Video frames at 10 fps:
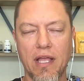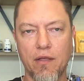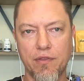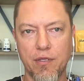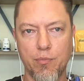
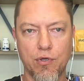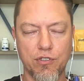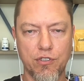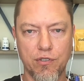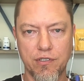healthy
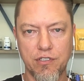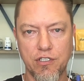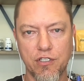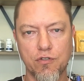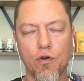person, you're going to see
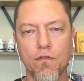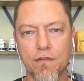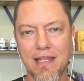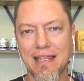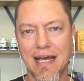just
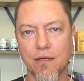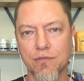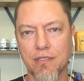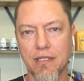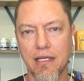over a
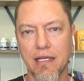thousand.